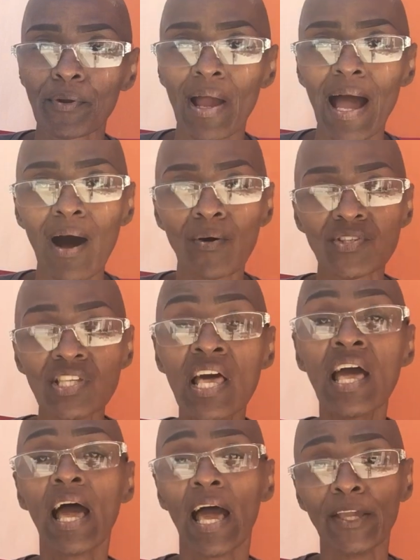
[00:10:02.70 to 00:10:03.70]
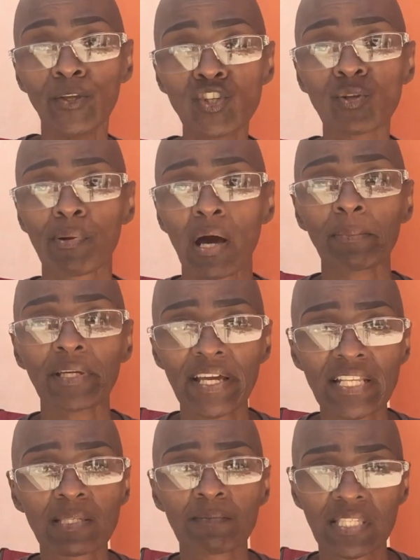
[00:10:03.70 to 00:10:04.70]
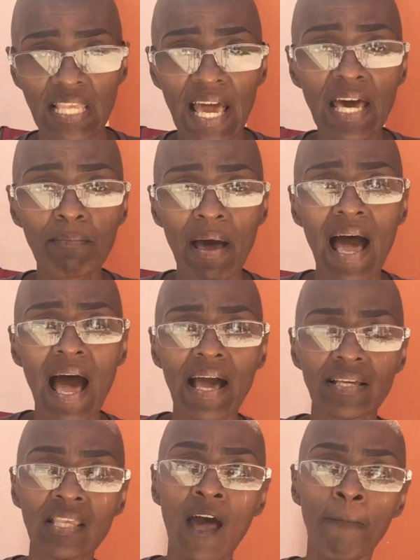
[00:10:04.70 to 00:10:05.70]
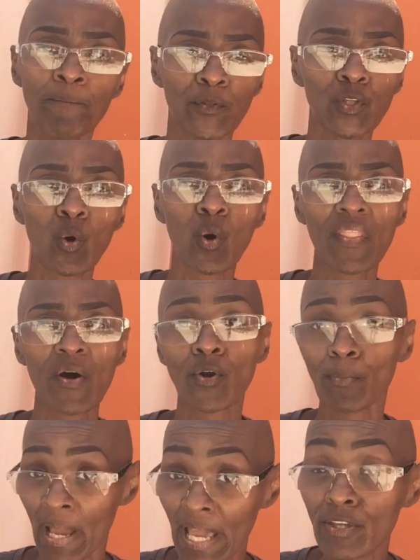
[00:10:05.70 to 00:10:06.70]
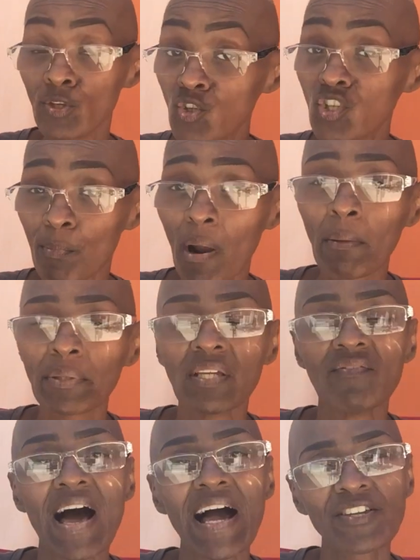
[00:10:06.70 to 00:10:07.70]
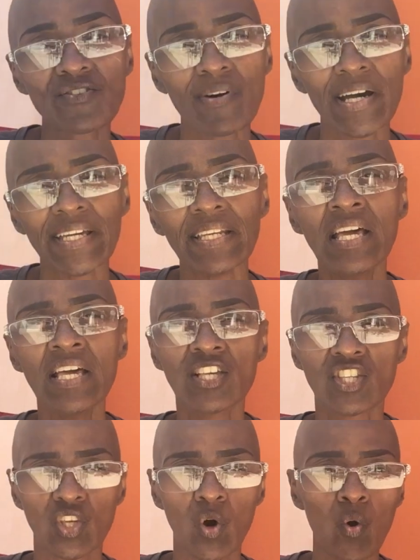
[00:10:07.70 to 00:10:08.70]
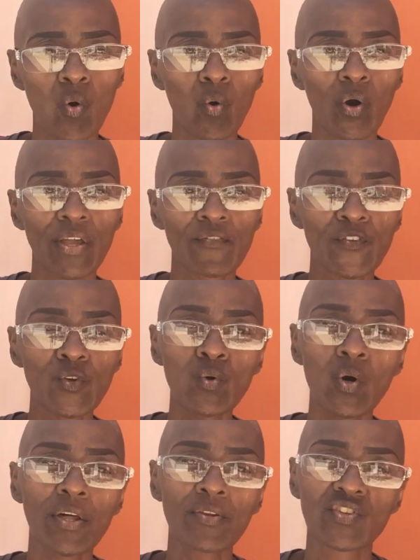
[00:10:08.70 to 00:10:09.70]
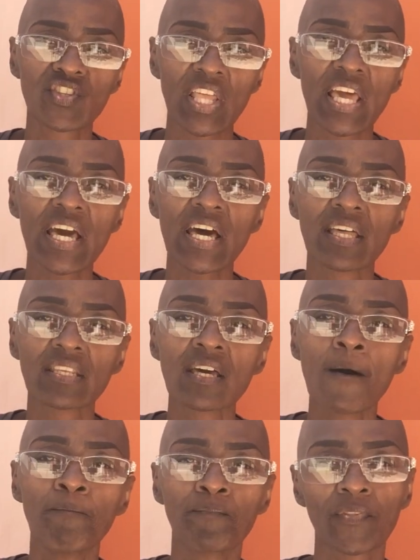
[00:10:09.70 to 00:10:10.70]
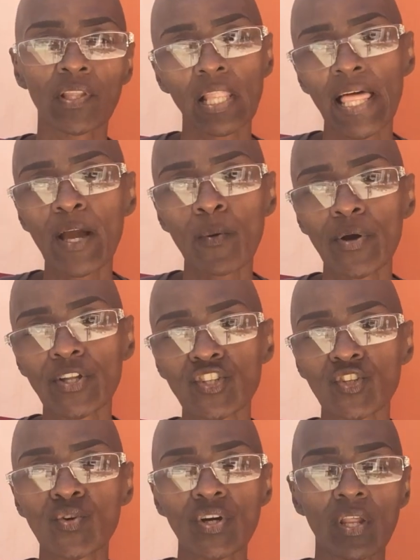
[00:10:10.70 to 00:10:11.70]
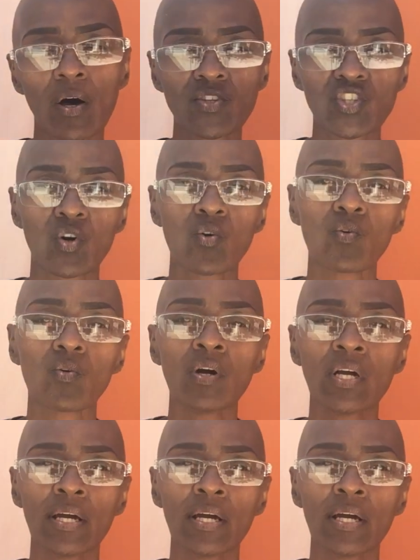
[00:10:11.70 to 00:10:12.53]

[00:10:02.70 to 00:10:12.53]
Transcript: your house. Hey, you should probably get some sandbags, you know, or hey, you should probably evacuate. So if you understand the language, you can also,